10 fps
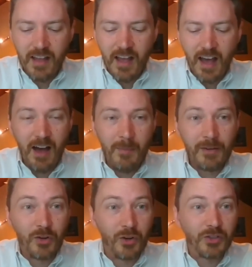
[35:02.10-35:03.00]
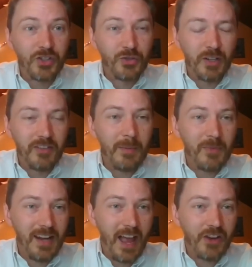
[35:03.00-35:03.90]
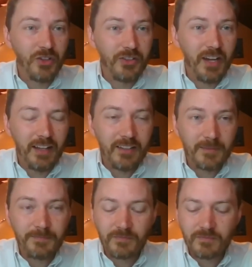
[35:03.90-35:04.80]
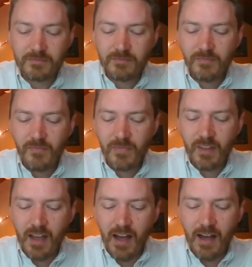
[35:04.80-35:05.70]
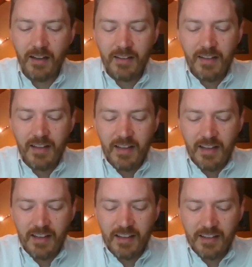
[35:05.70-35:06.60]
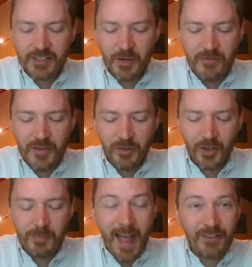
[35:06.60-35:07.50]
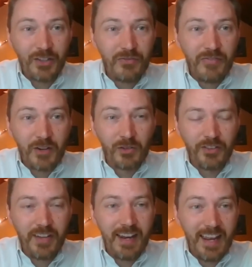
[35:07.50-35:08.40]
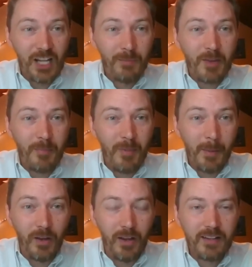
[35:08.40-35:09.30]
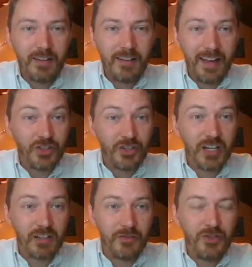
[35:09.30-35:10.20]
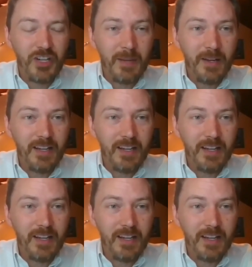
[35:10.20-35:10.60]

Uh, but of course, it's driven up the national debt. Uh, so if you look back to the federal debt held by the public as a share of G D P,